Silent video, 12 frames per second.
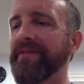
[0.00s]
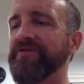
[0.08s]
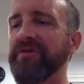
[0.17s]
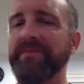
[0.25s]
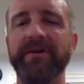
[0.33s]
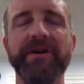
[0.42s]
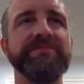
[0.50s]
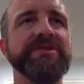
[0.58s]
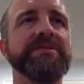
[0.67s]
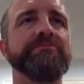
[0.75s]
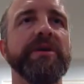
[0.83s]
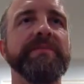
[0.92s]
stream. Welcome
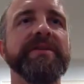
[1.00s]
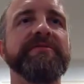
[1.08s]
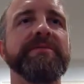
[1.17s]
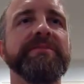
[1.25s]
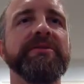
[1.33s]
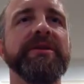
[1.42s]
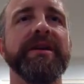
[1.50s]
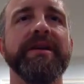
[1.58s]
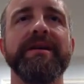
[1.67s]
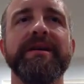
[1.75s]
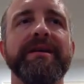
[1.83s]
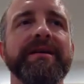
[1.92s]
to Primitive Computing.
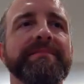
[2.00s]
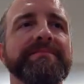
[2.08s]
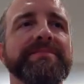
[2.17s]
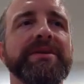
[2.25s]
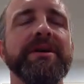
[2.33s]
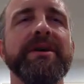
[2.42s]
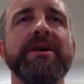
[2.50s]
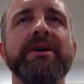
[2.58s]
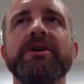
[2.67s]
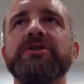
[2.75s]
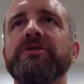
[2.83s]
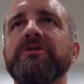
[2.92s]

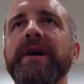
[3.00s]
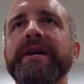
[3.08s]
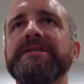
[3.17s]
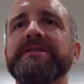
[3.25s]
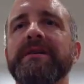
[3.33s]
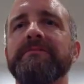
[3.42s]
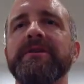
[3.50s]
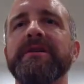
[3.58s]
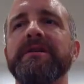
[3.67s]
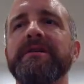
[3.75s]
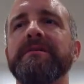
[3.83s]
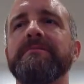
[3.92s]
So I guess
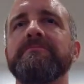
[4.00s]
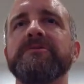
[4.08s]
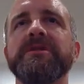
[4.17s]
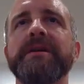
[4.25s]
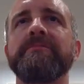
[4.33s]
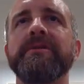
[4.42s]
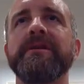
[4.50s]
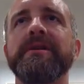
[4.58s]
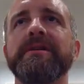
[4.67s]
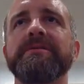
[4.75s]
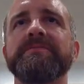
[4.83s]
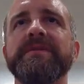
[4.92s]
tonight we're
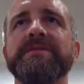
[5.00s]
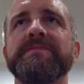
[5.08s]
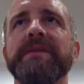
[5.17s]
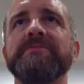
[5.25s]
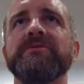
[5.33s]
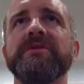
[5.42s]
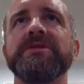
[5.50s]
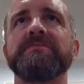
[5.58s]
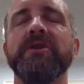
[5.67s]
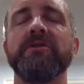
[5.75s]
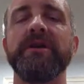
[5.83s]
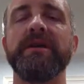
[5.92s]
gonna spend some time doing some
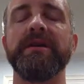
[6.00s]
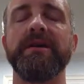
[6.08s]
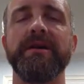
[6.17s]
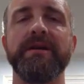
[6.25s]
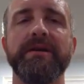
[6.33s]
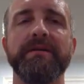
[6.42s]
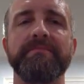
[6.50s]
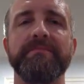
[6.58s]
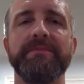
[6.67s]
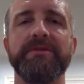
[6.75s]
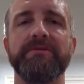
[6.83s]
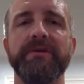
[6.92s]
coding,
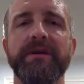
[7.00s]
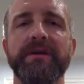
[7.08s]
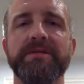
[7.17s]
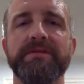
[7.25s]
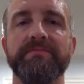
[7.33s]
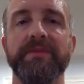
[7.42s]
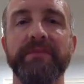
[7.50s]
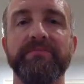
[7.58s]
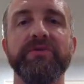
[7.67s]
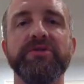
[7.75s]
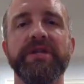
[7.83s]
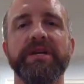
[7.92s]
doing some like
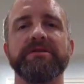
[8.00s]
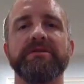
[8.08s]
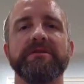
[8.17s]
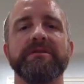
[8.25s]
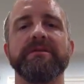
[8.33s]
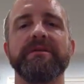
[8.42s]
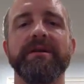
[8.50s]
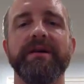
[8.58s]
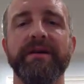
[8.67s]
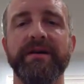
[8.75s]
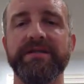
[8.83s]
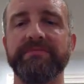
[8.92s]
boot sector
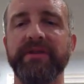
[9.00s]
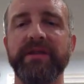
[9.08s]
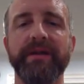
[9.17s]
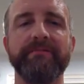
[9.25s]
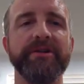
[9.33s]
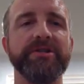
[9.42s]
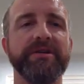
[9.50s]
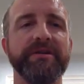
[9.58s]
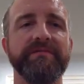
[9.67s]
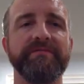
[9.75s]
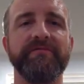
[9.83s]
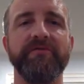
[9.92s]
assembly language
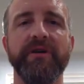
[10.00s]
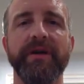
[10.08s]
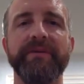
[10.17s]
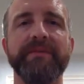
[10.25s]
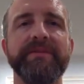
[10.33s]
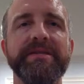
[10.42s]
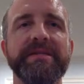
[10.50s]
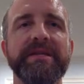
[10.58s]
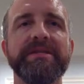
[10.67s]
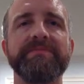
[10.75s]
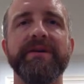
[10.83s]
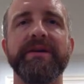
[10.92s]
on for IBM
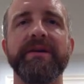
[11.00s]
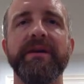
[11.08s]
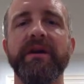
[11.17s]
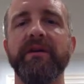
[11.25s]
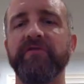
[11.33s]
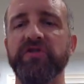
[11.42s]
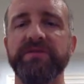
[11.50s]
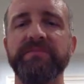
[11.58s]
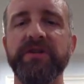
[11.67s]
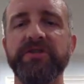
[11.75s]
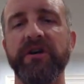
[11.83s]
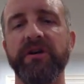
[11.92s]
PCs. But first, I'm going
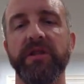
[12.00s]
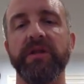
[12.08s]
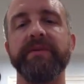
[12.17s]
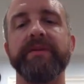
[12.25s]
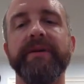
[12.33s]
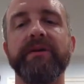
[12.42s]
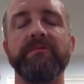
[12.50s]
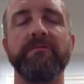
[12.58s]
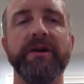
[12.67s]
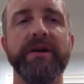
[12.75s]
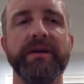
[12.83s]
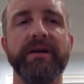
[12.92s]
to talk a little bit about
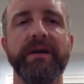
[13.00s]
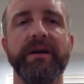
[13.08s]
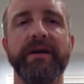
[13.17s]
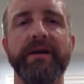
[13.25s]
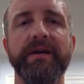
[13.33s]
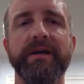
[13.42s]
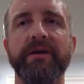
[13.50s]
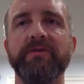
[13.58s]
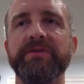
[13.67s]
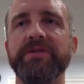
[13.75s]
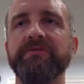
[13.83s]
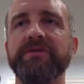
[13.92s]
what I hope
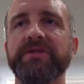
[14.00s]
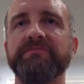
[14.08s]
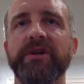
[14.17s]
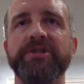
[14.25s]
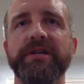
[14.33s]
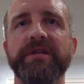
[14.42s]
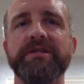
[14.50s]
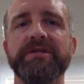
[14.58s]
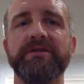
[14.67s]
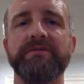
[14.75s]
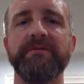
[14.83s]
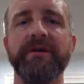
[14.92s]
to do with this project.
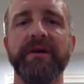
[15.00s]
So